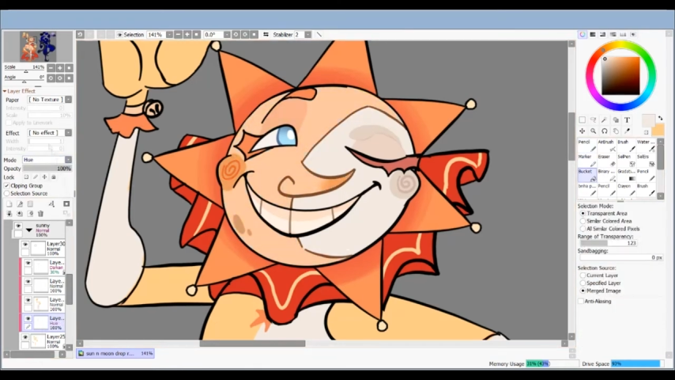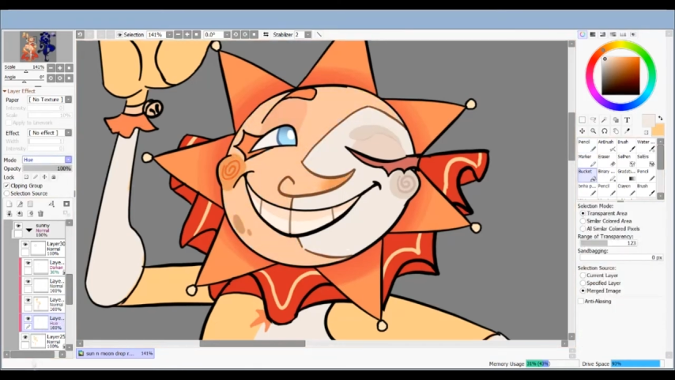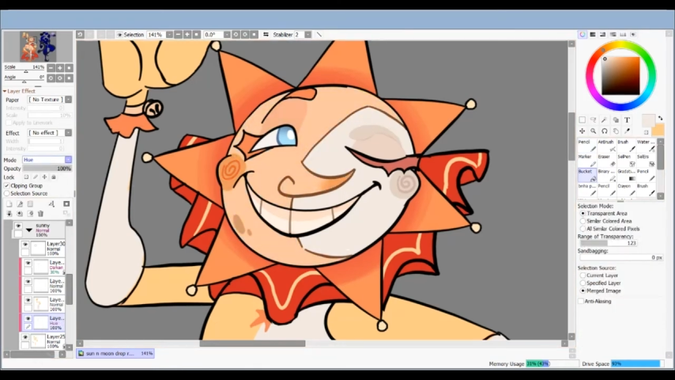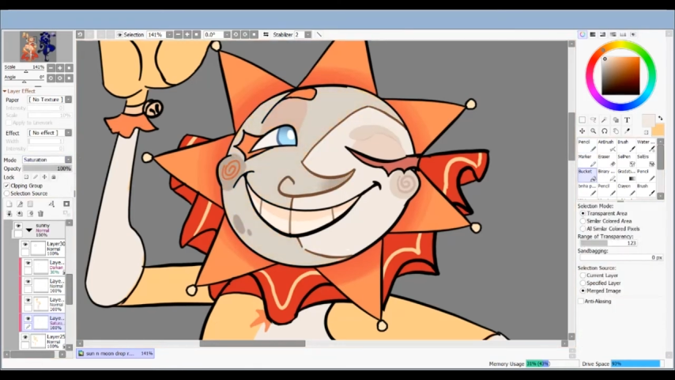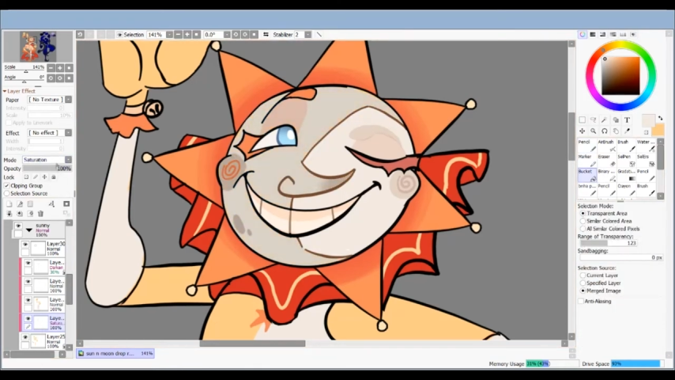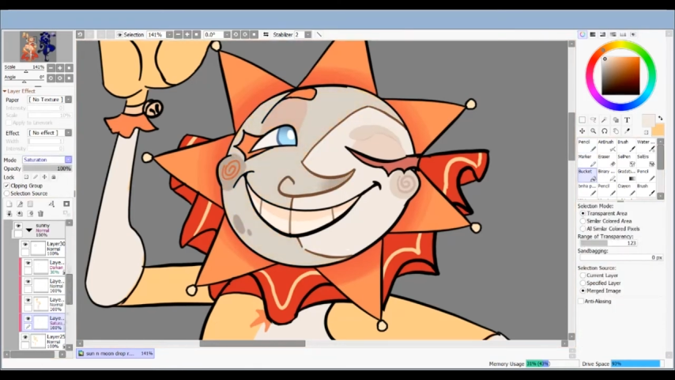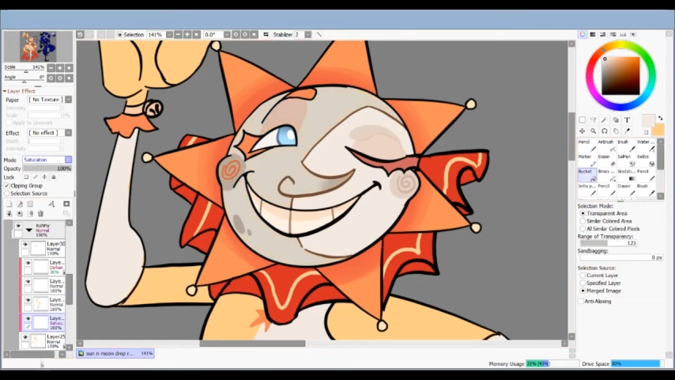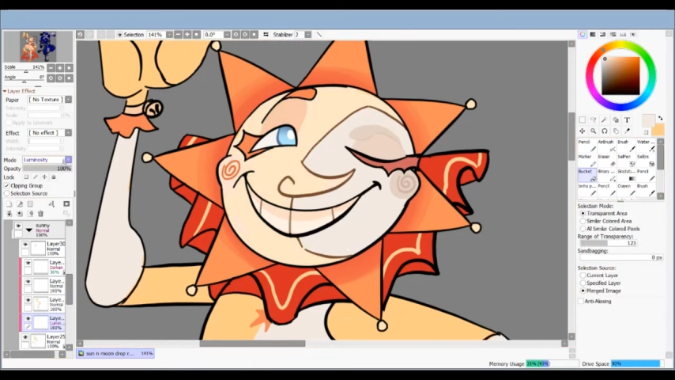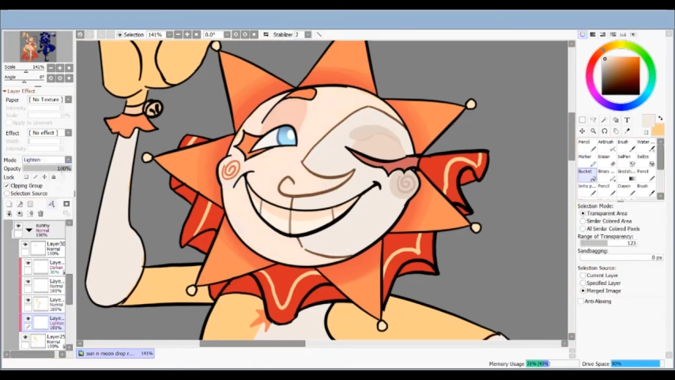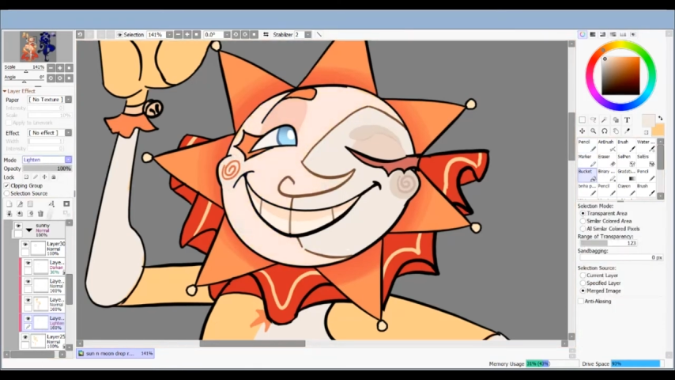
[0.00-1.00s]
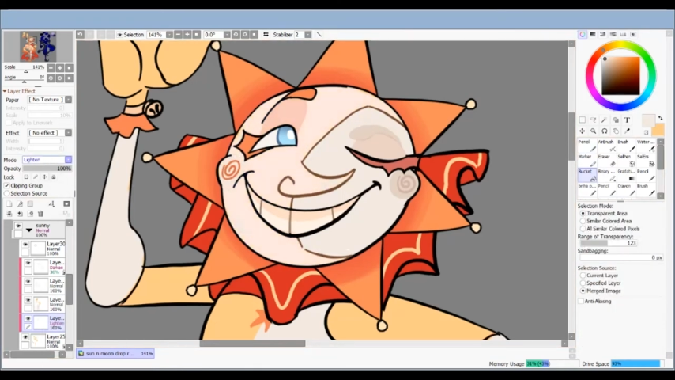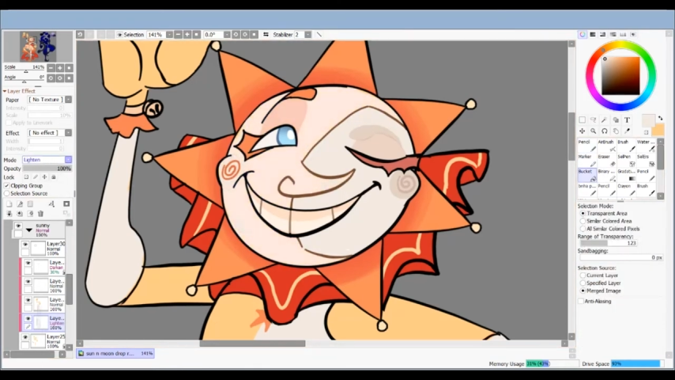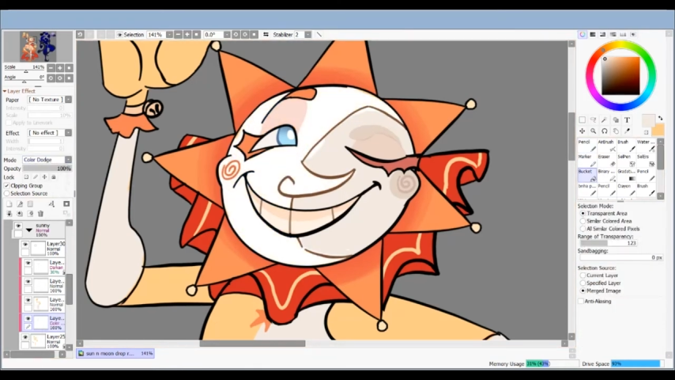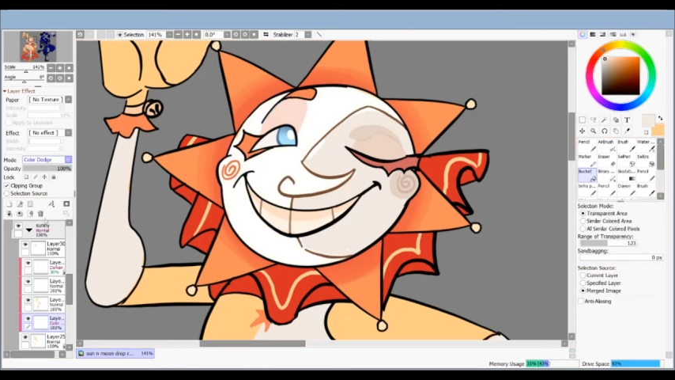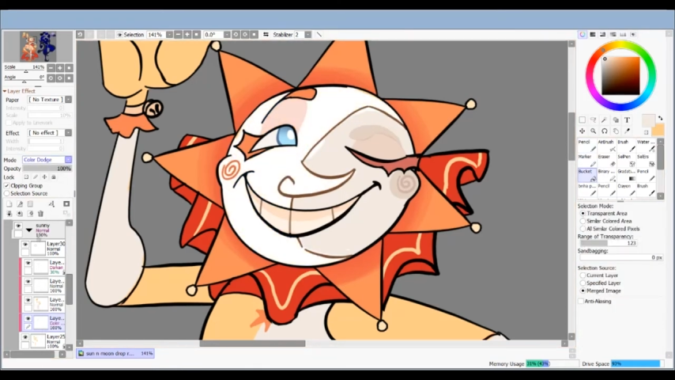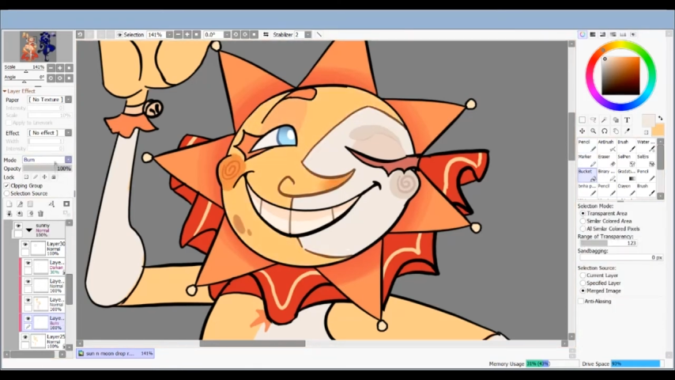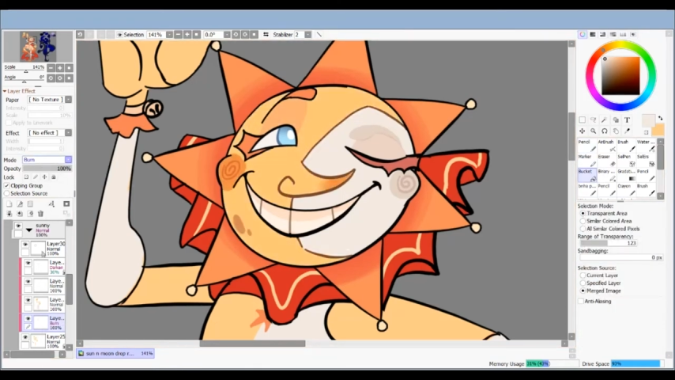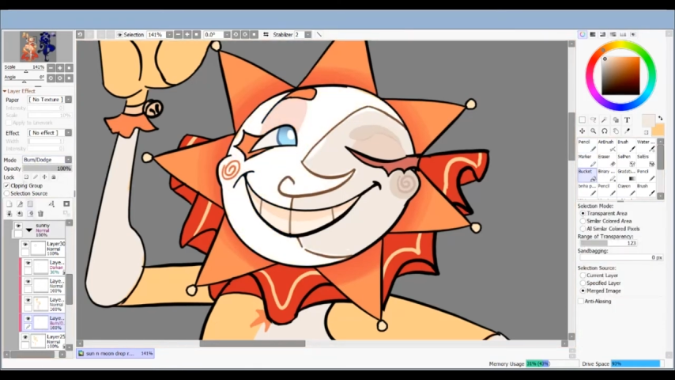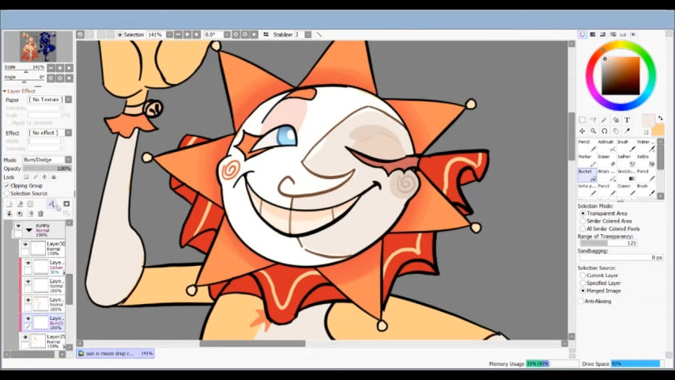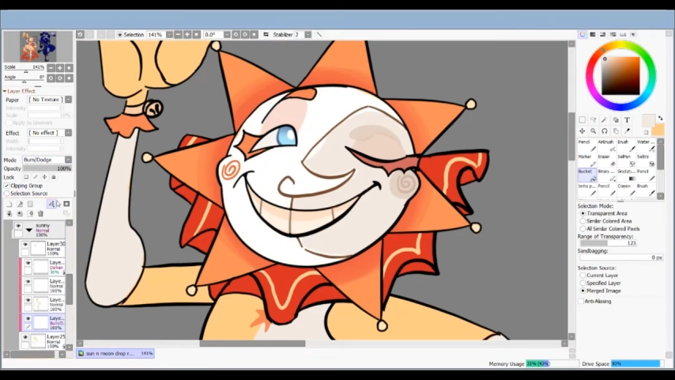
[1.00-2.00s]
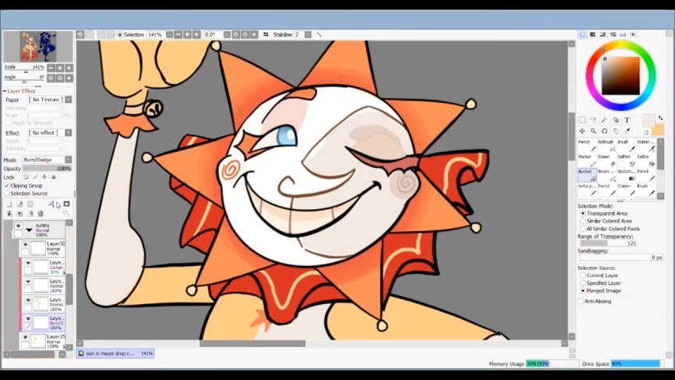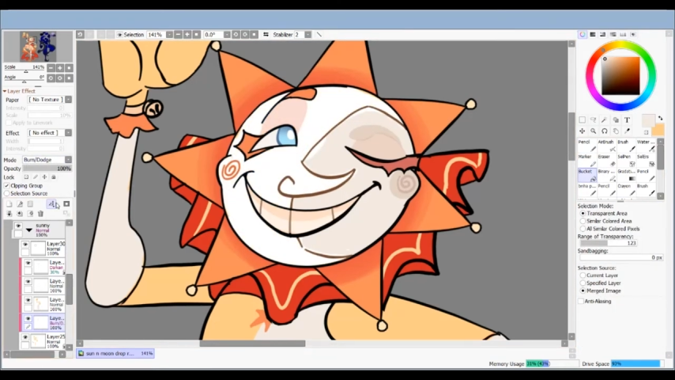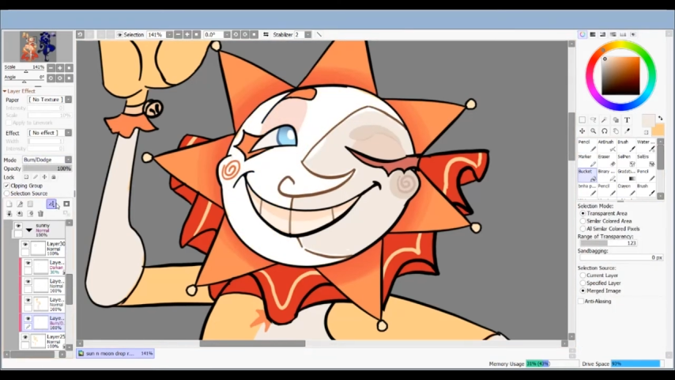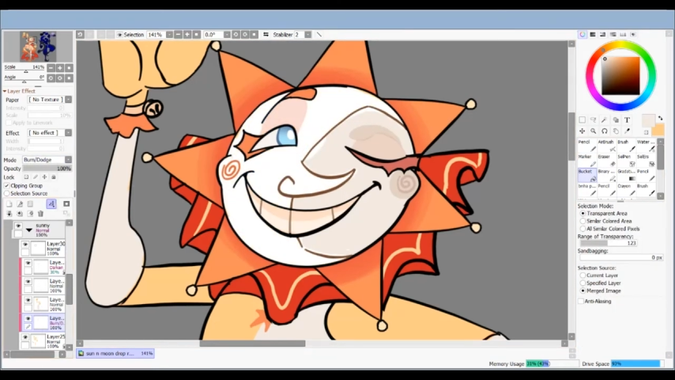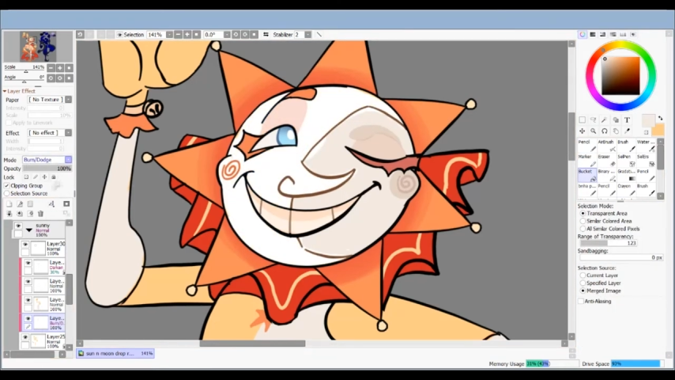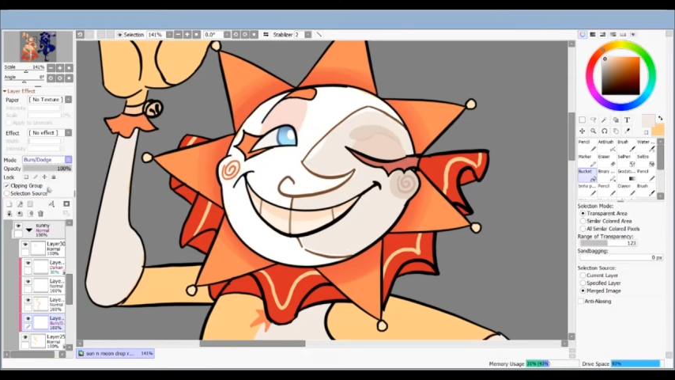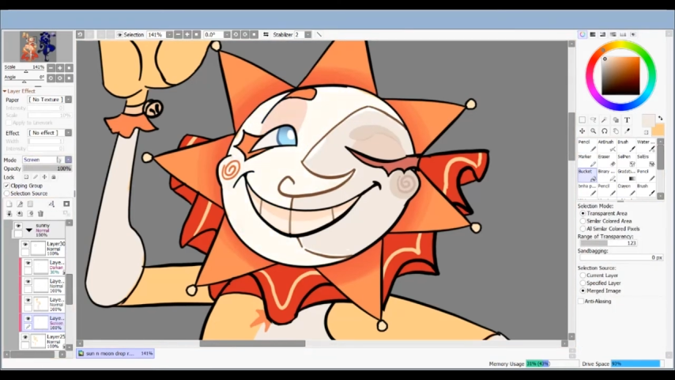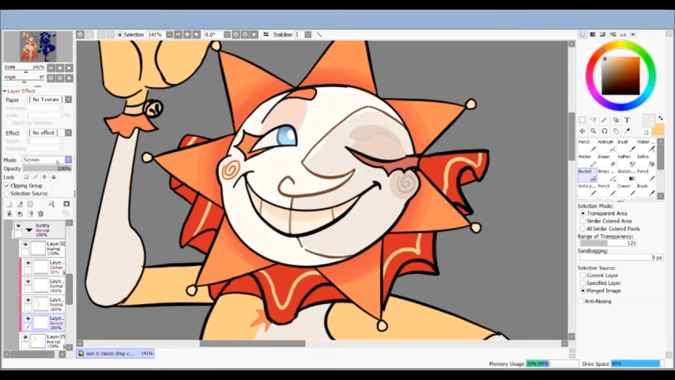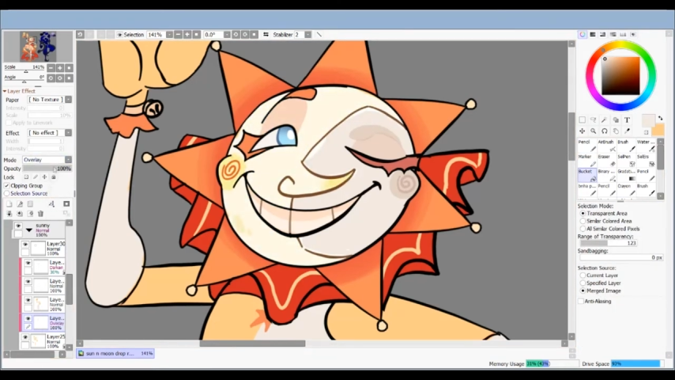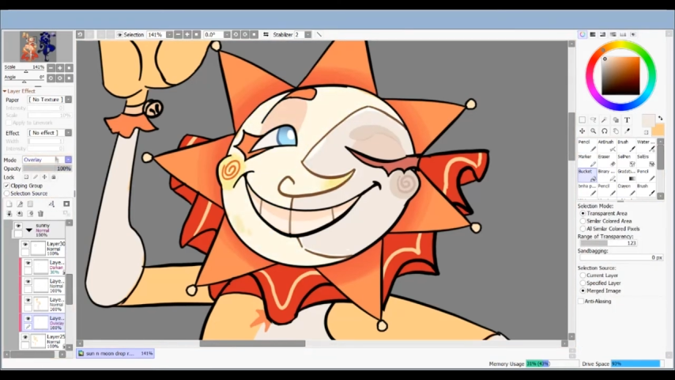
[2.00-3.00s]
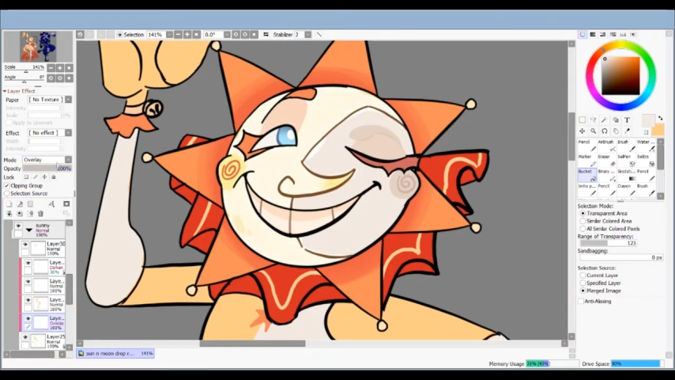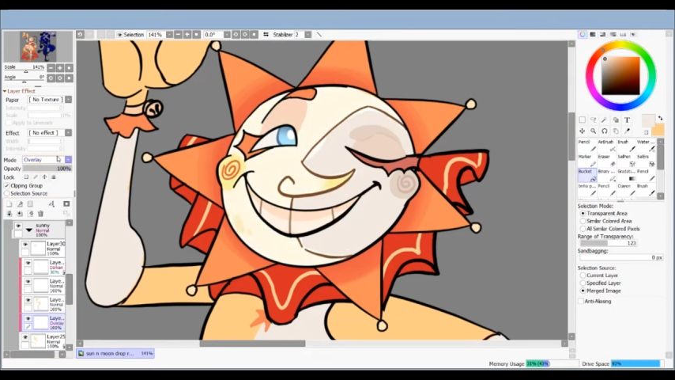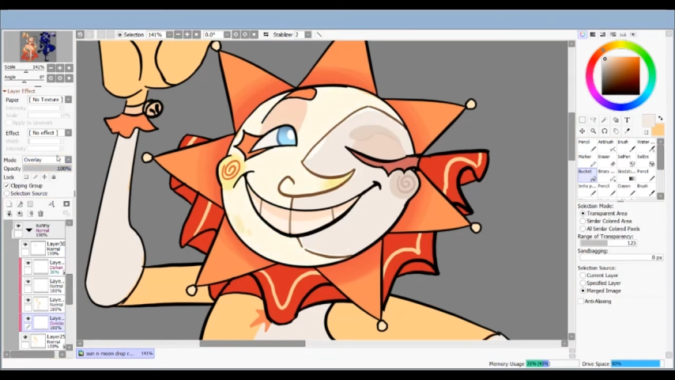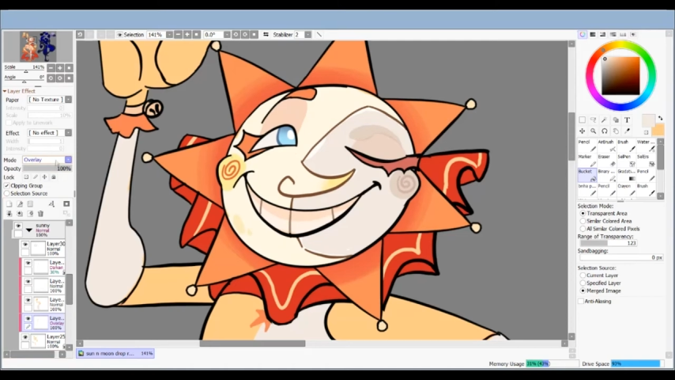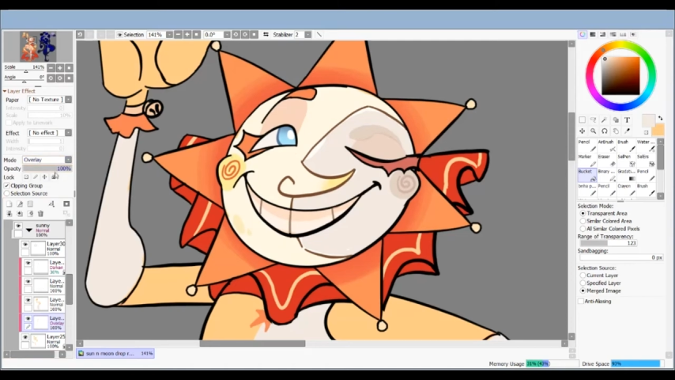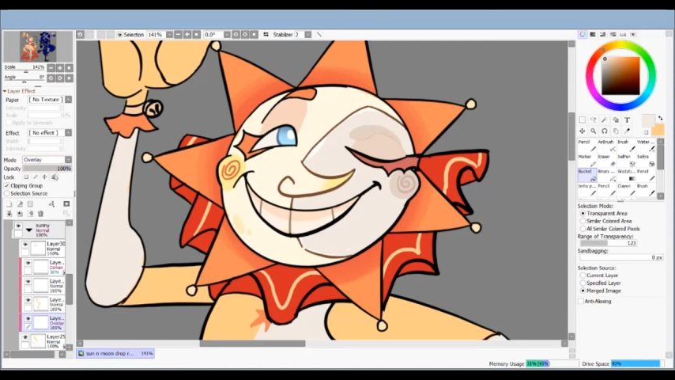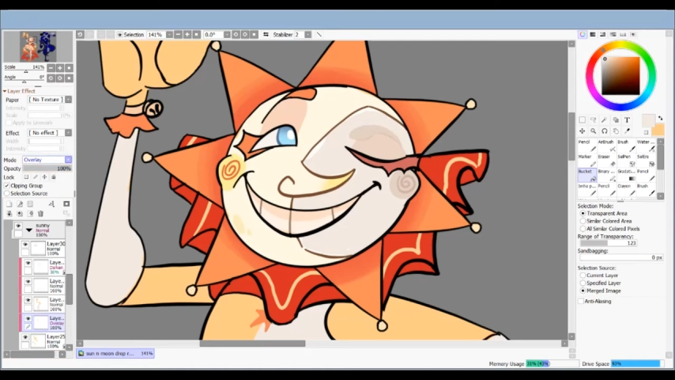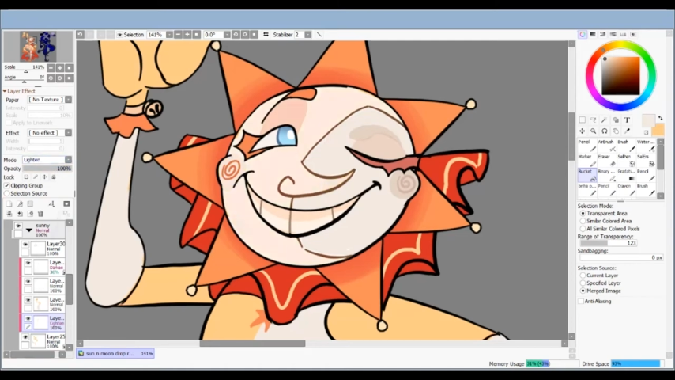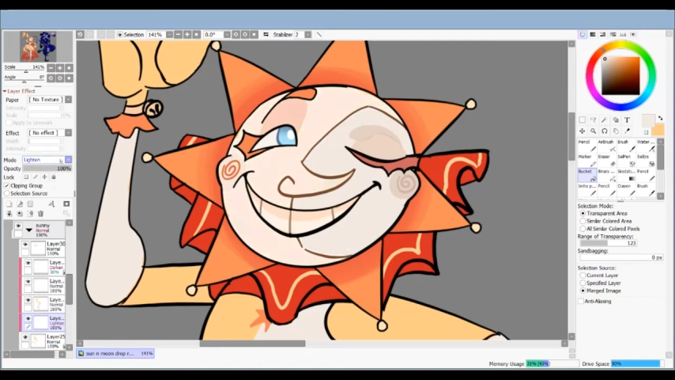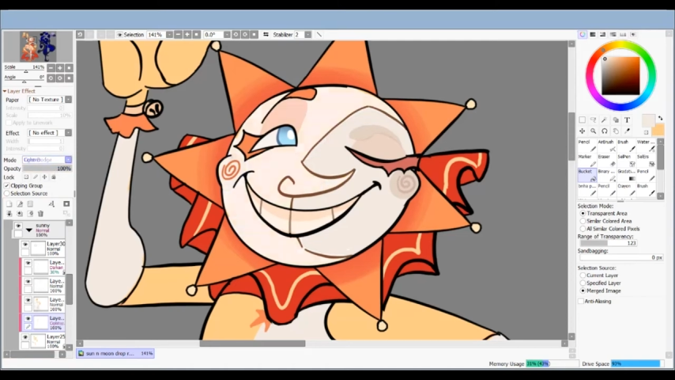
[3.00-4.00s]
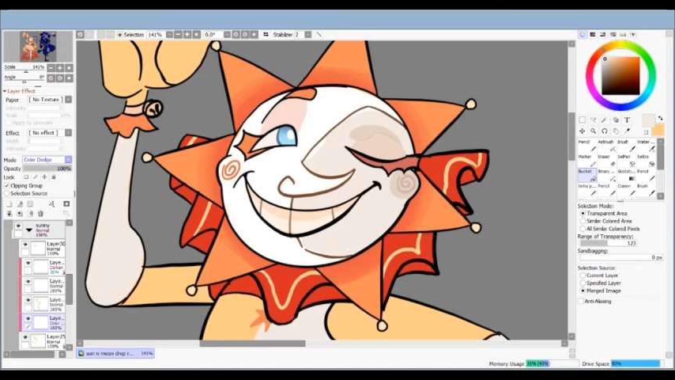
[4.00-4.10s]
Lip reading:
(no speaker visible)